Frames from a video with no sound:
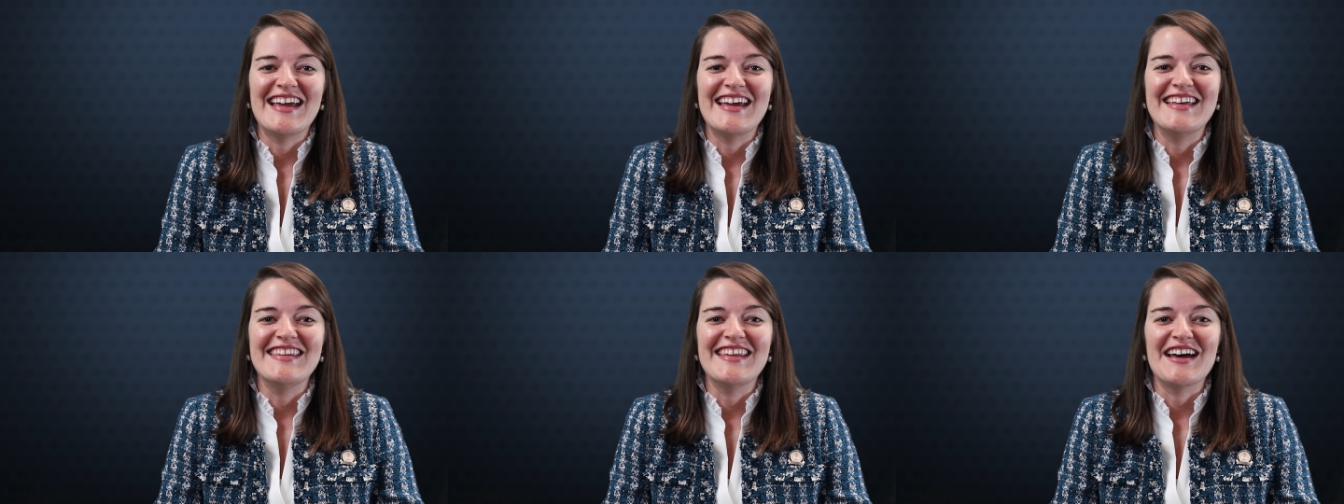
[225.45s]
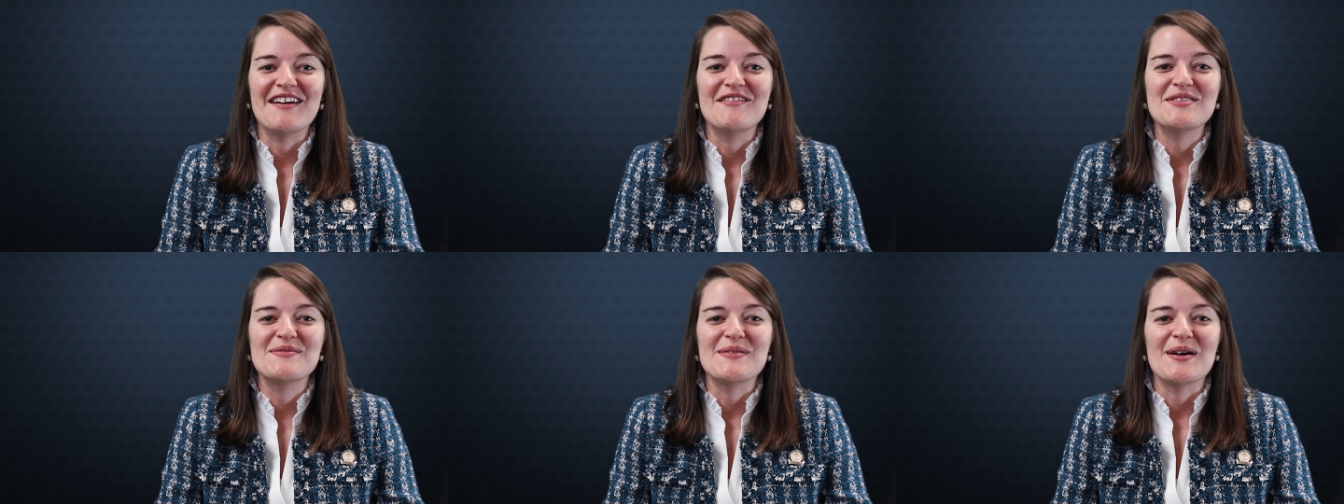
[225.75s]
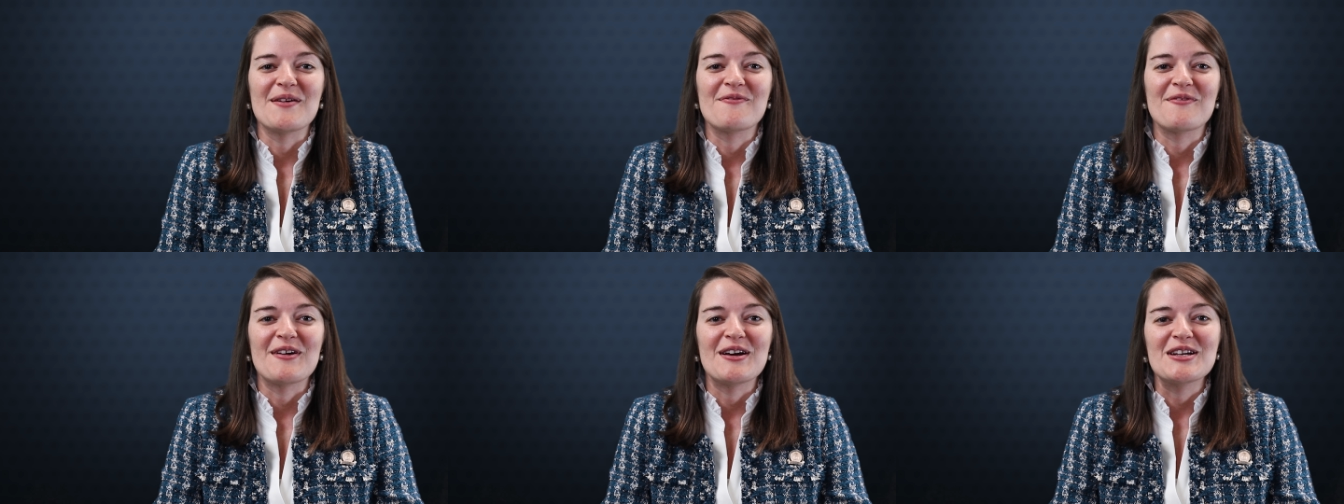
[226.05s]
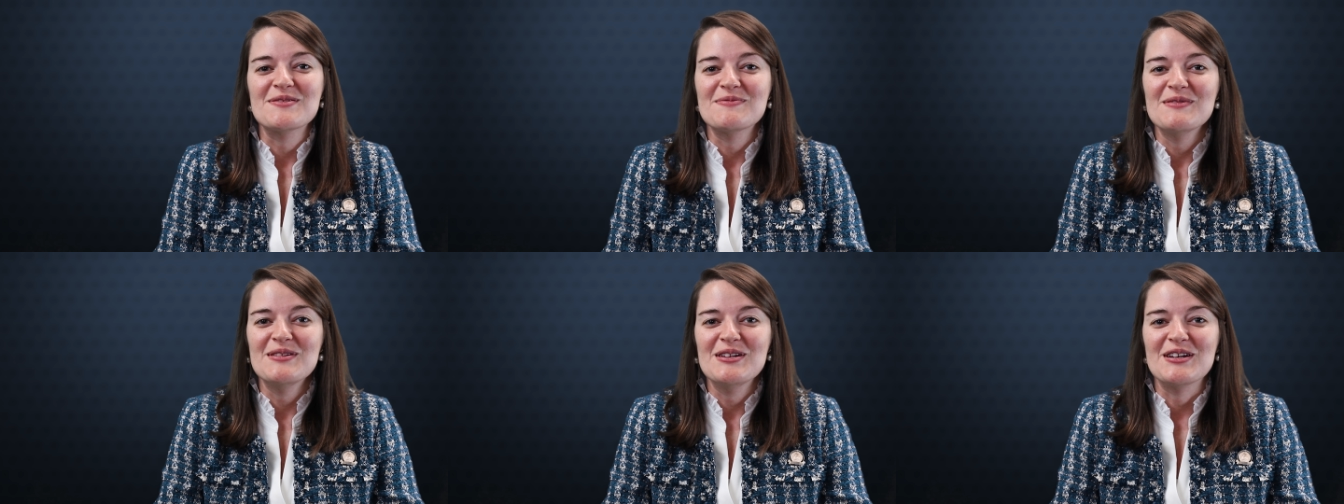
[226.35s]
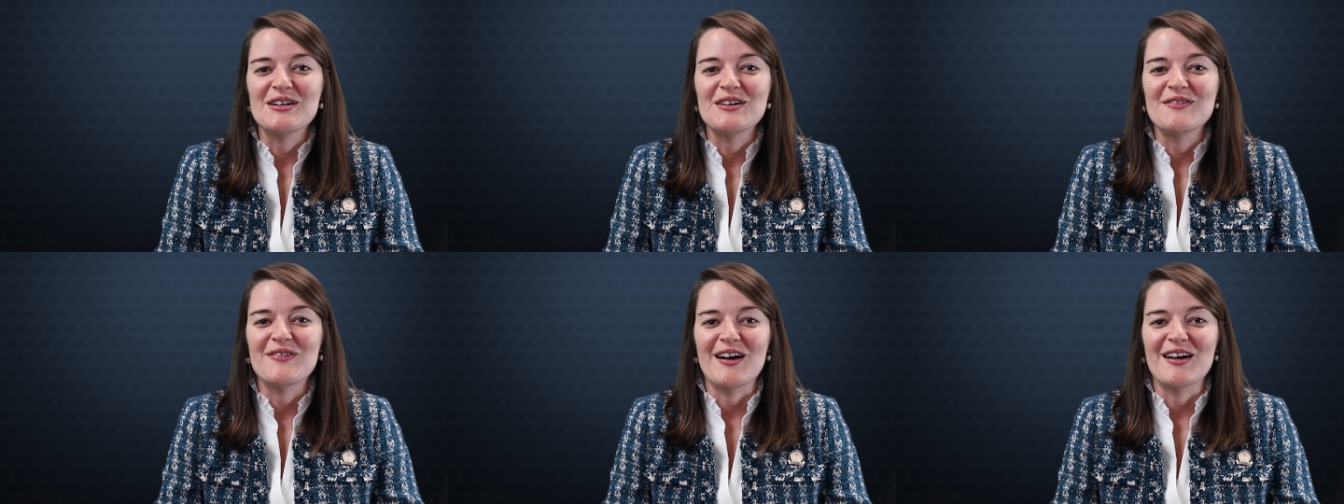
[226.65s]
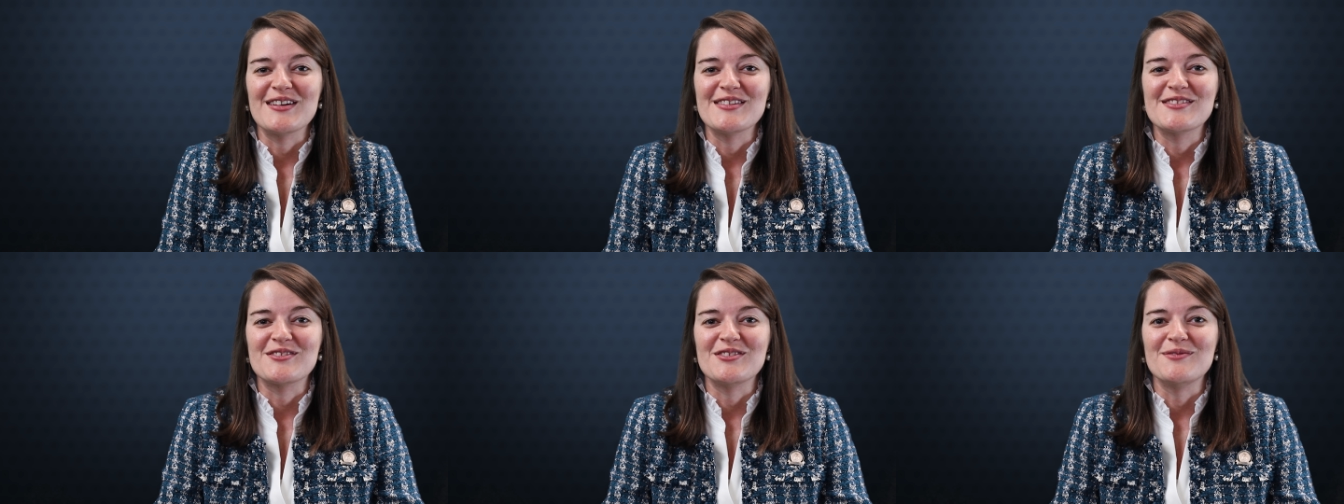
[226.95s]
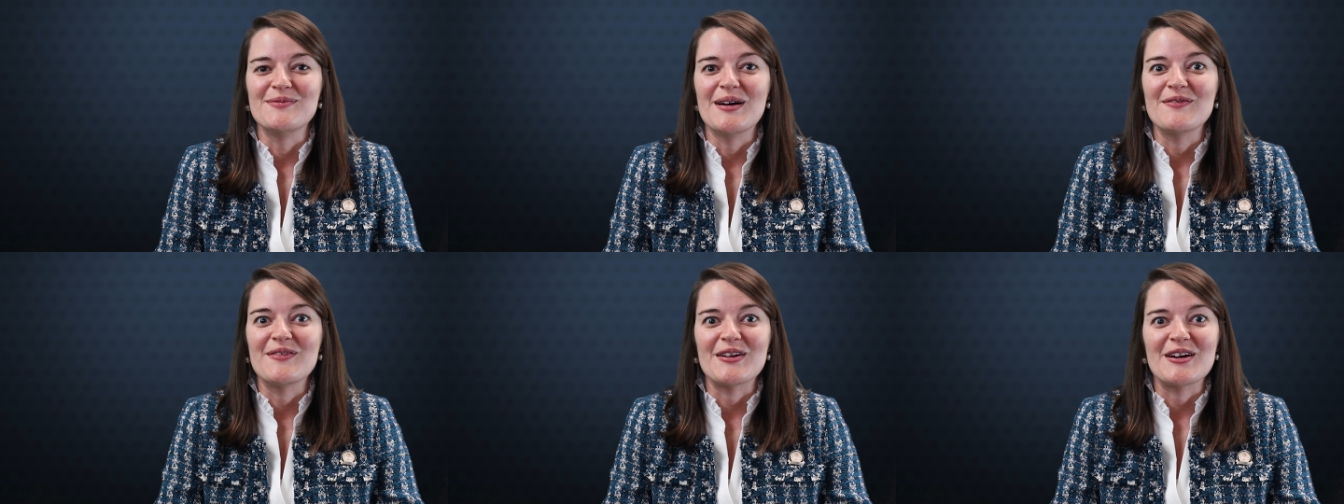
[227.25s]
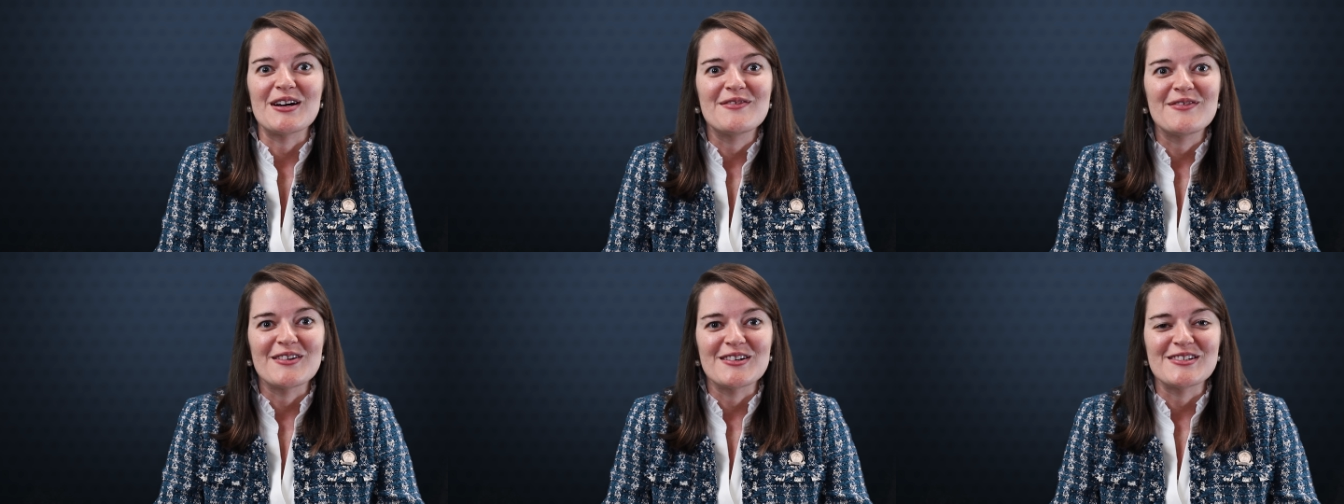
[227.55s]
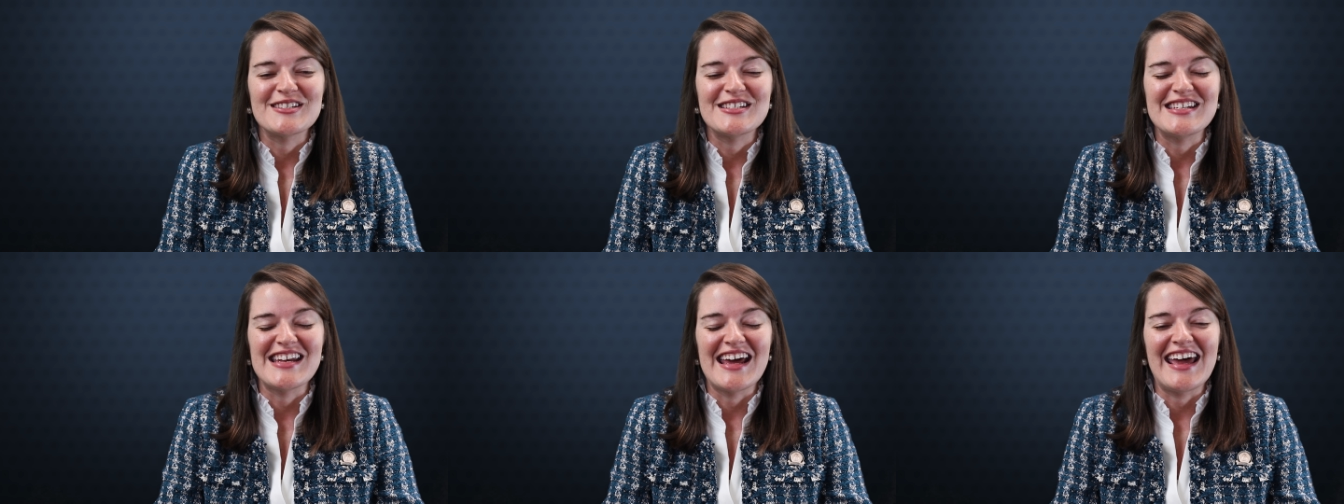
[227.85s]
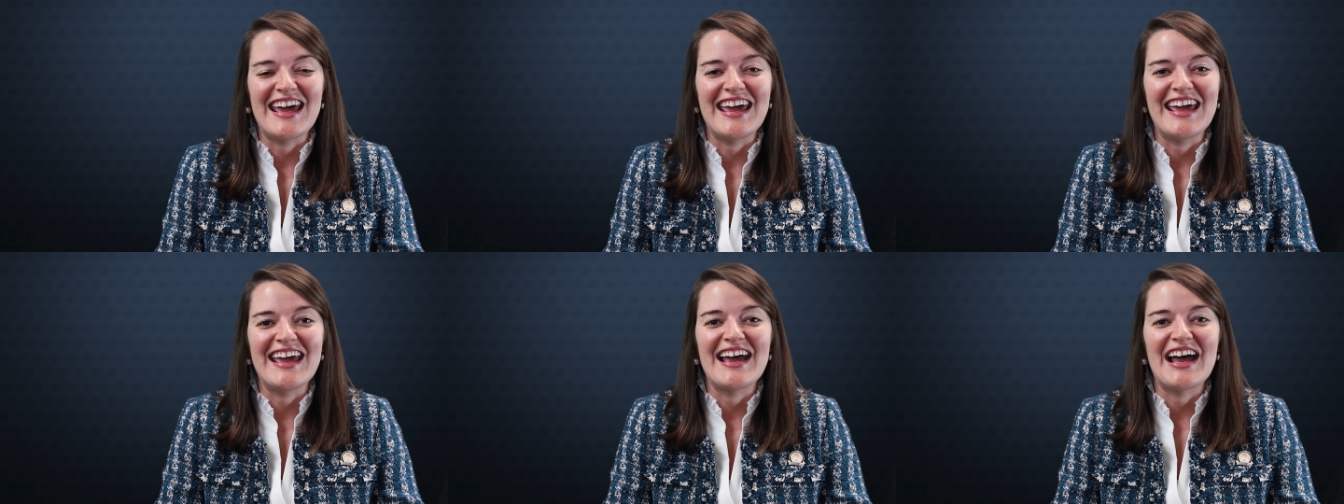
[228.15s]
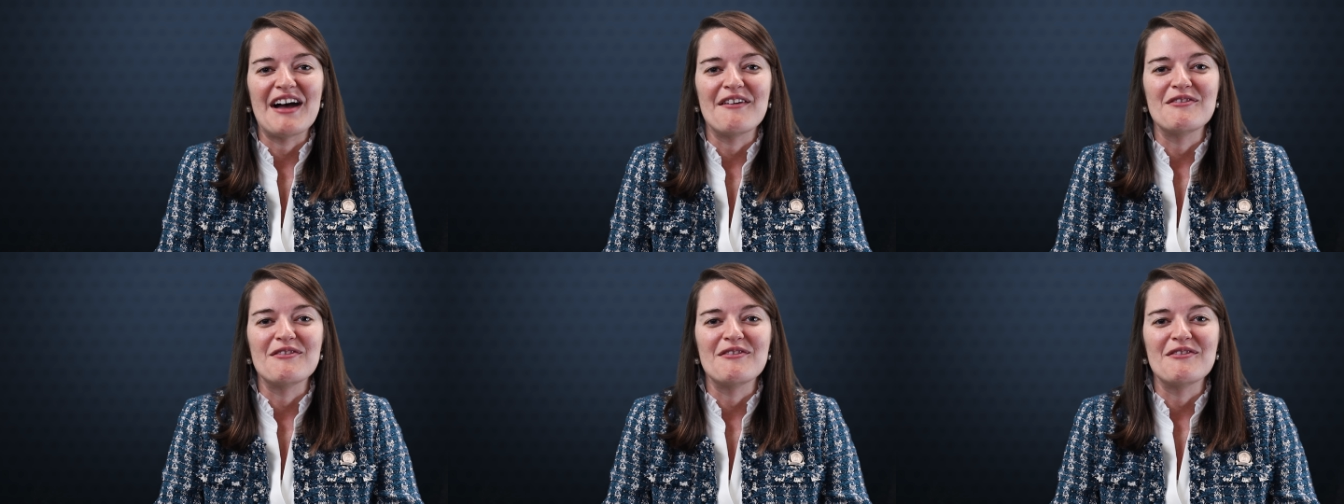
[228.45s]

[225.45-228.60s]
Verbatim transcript: and that was my freshman year of high school, my very first day.